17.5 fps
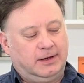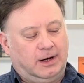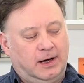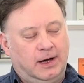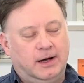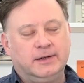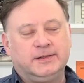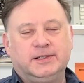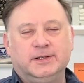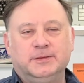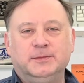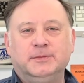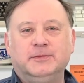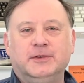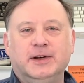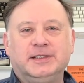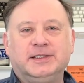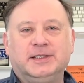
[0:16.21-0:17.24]
awesome
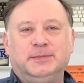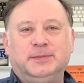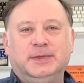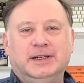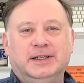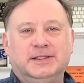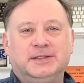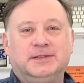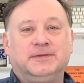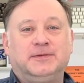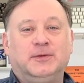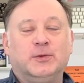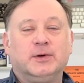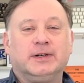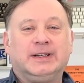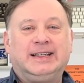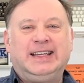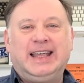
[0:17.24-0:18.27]
recipes
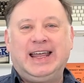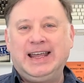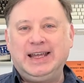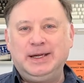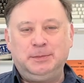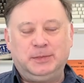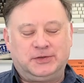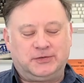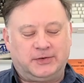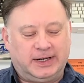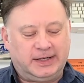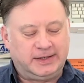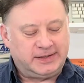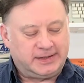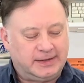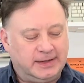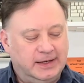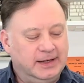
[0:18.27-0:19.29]
for game
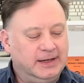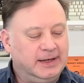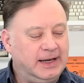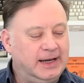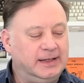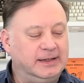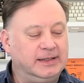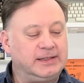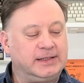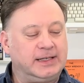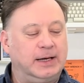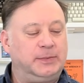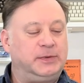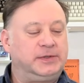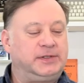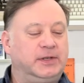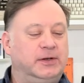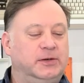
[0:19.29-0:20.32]
drinks. In this
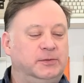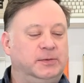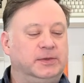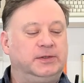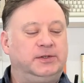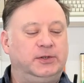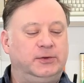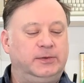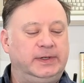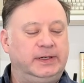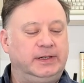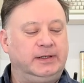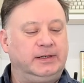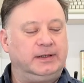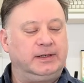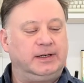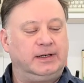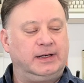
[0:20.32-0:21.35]
episode, we're
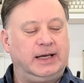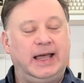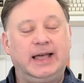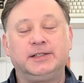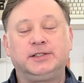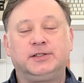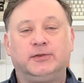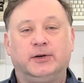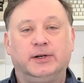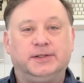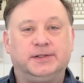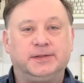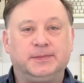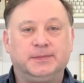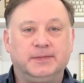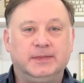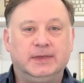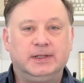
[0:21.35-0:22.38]
doing Asteroids.
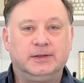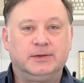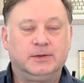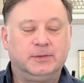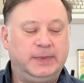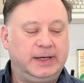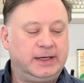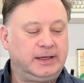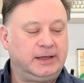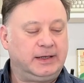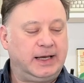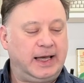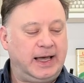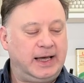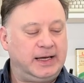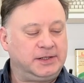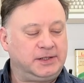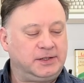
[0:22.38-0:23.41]
We're making
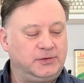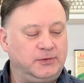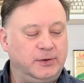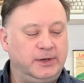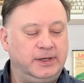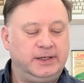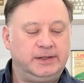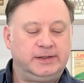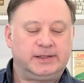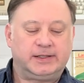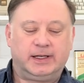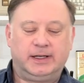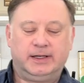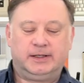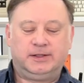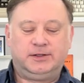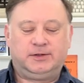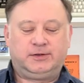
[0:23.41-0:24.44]
Asteroids
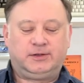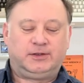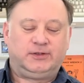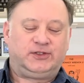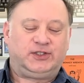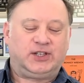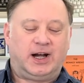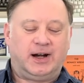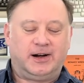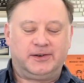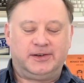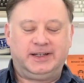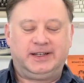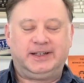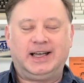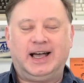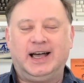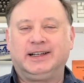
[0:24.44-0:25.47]

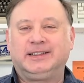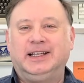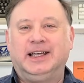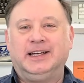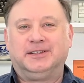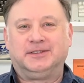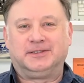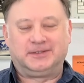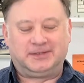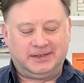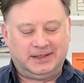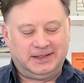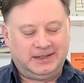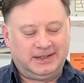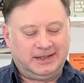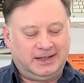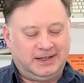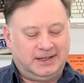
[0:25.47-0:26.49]
Atari cocktail
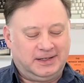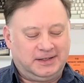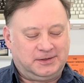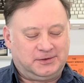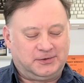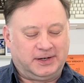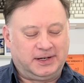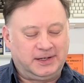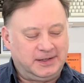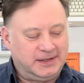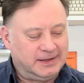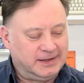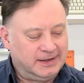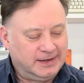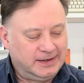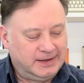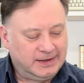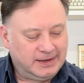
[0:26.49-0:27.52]
drink.
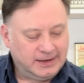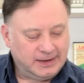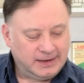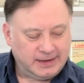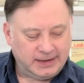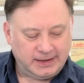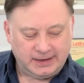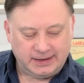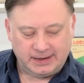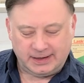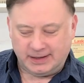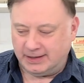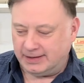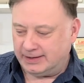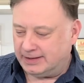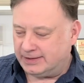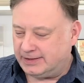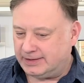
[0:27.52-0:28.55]
And
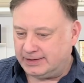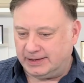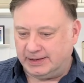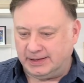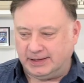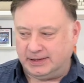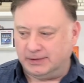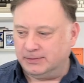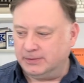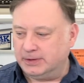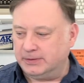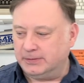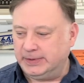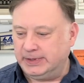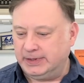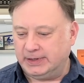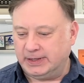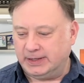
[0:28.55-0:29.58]
let's see, what do
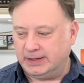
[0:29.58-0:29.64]
we